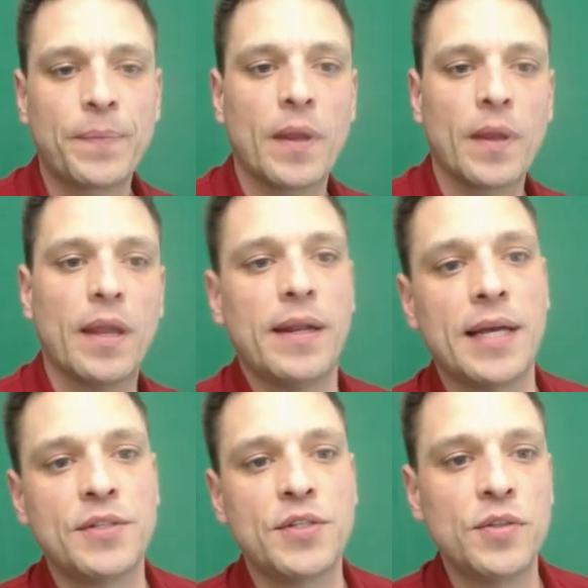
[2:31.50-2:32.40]
And
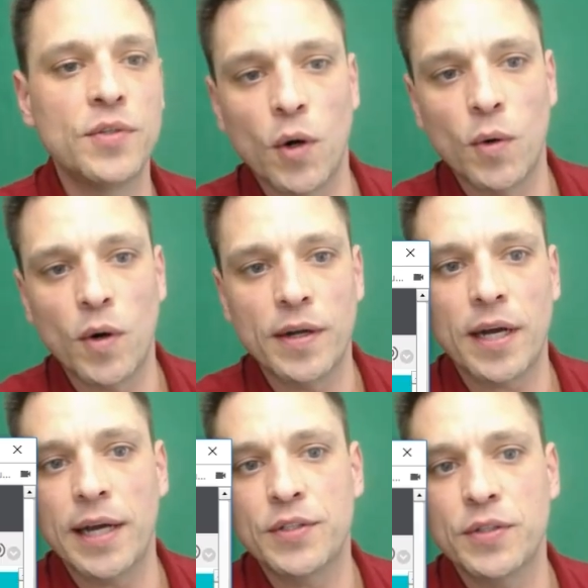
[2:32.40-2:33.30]
as you know, on
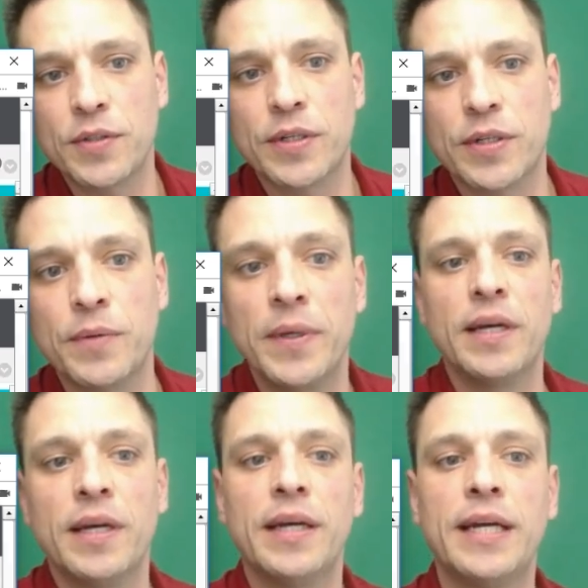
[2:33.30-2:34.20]
itutorGroup,
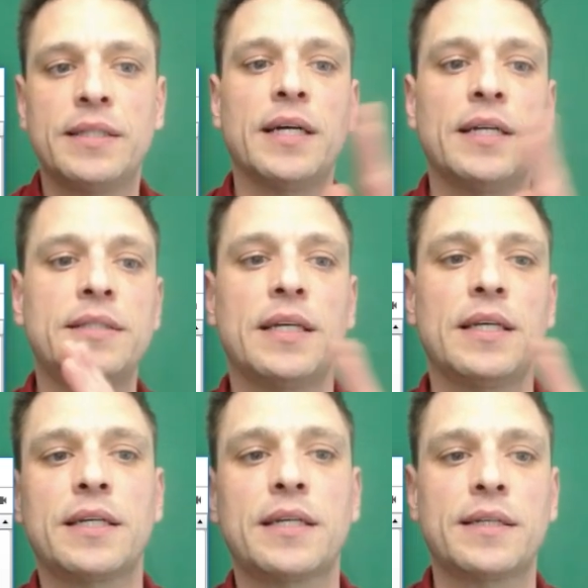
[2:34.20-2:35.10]
it does
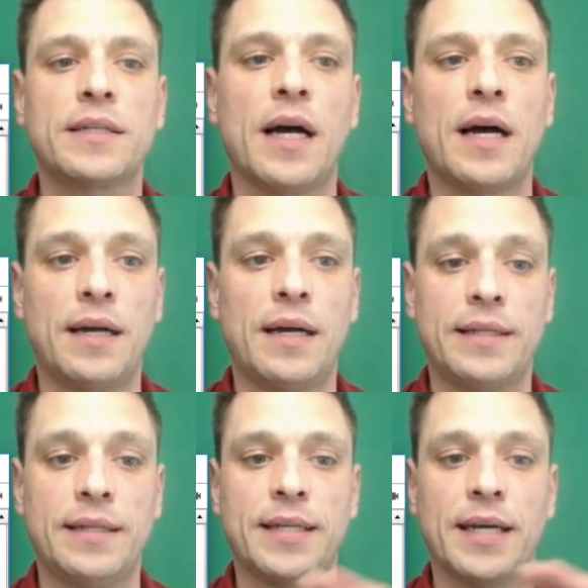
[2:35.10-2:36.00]

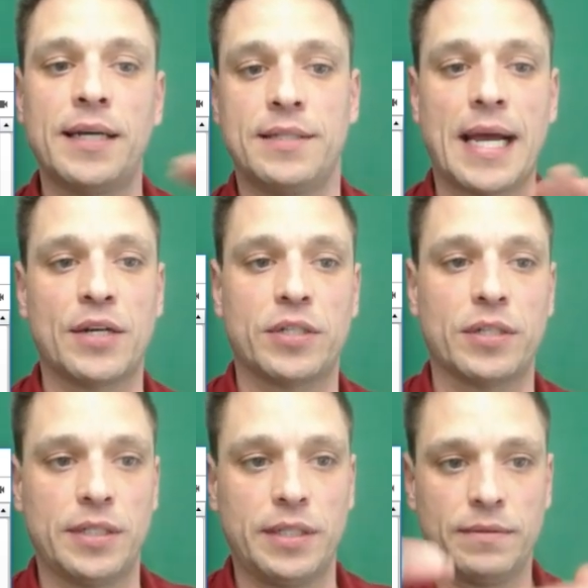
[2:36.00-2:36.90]

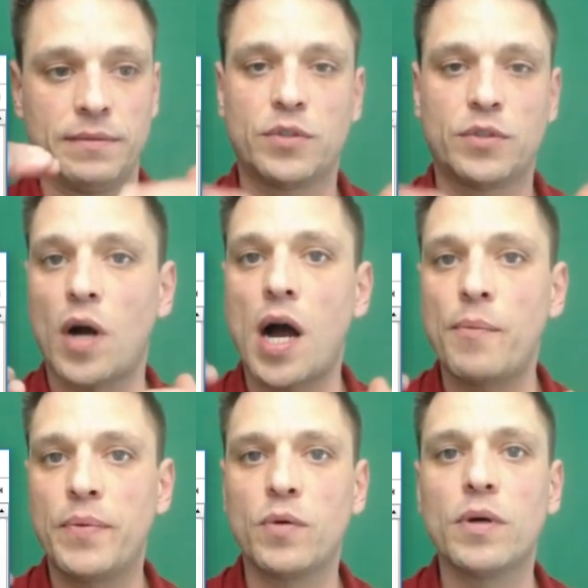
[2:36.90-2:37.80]
actually
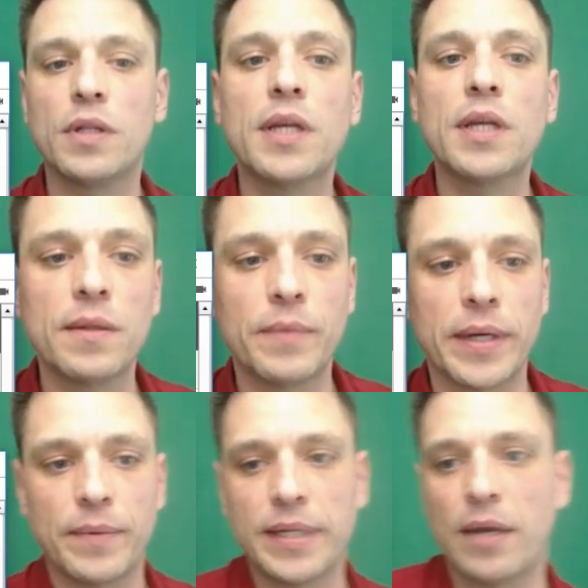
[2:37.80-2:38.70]
crop you a little
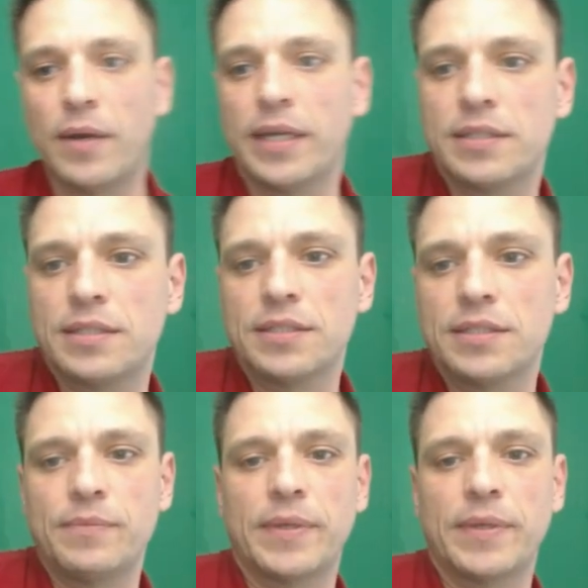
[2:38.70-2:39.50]
bit. But now I can still see my